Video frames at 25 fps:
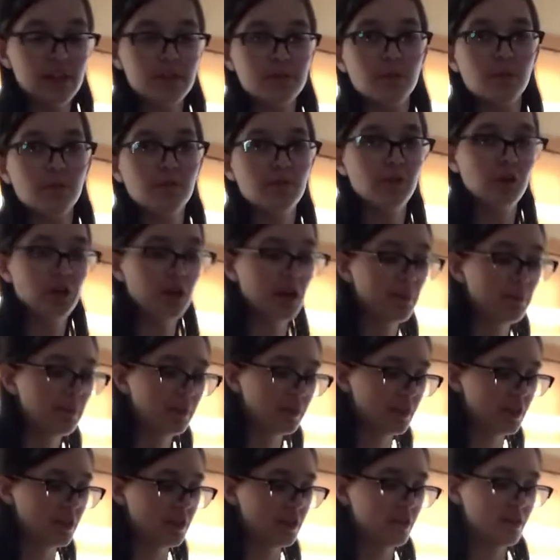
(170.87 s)
before I put
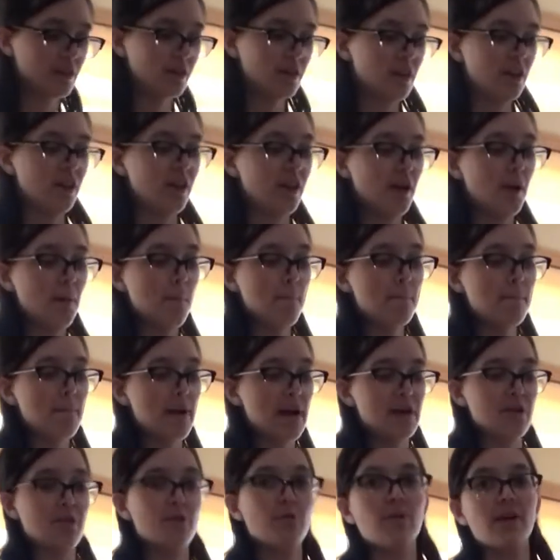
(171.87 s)
these
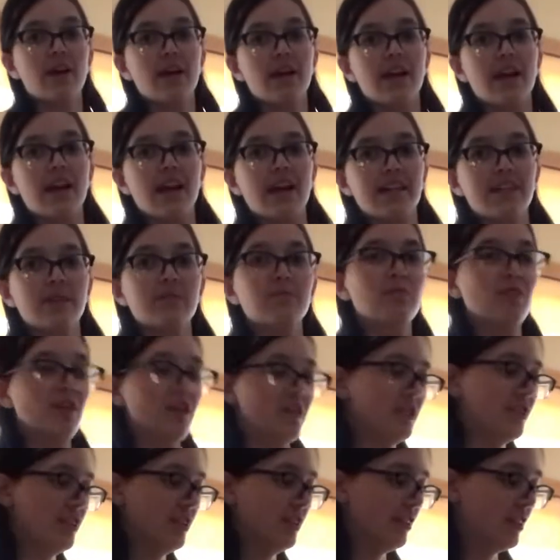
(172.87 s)
back away, I am
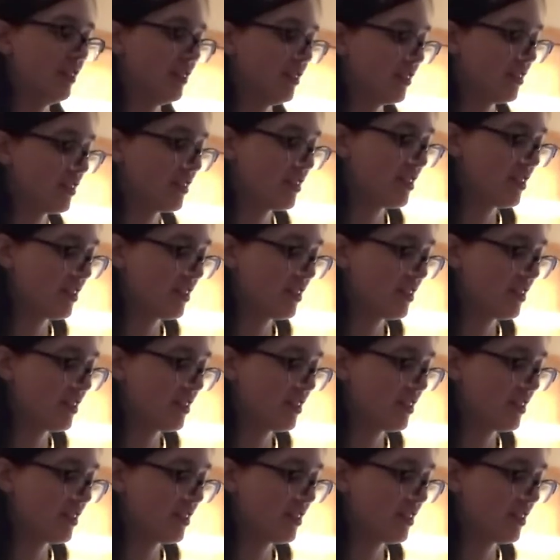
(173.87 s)
washing these.